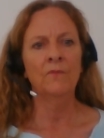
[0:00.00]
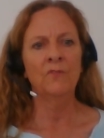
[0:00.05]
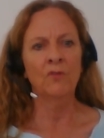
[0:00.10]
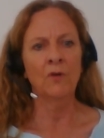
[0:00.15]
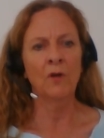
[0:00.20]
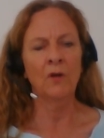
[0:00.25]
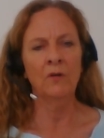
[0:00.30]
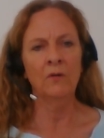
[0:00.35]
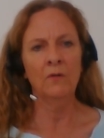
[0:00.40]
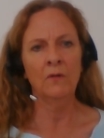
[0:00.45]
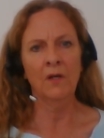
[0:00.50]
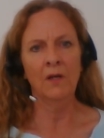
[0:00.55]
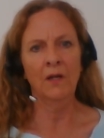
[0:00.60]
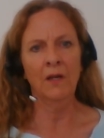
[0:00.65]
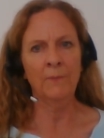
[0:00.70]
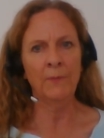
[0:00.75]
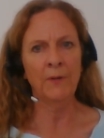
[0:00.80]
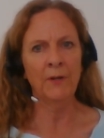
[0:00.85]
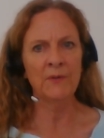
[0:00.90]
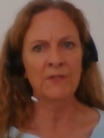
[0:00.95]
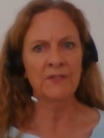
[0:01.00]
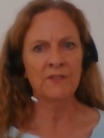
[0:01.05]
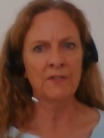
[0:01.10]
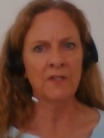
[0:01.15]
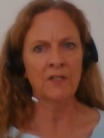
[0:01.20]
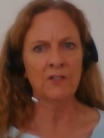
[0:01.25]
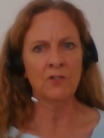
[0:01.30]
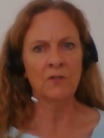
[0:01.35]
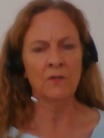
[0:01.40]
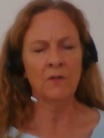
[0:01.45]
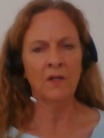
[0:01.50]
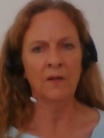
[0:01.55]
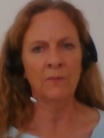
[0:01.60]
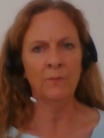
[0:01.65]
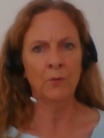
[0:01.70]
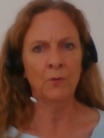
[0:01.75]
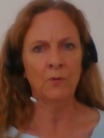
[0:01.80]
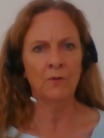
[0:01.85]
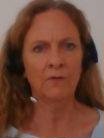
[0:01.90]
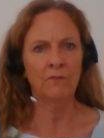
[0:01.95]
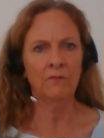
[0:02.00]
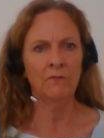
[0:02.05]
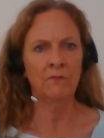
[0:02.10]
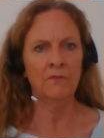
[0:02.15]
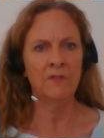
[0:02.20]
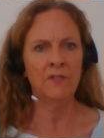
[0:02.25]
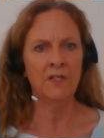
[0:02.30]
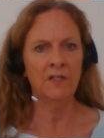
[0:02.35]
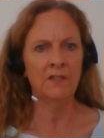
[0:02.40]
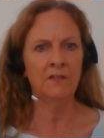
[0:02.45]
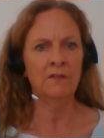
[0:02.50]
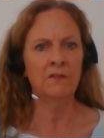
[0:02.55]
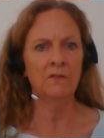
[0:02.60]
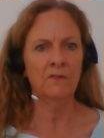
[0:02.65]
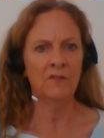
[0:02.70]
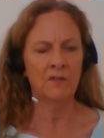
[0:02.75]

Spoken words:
So Aleppo International Airport did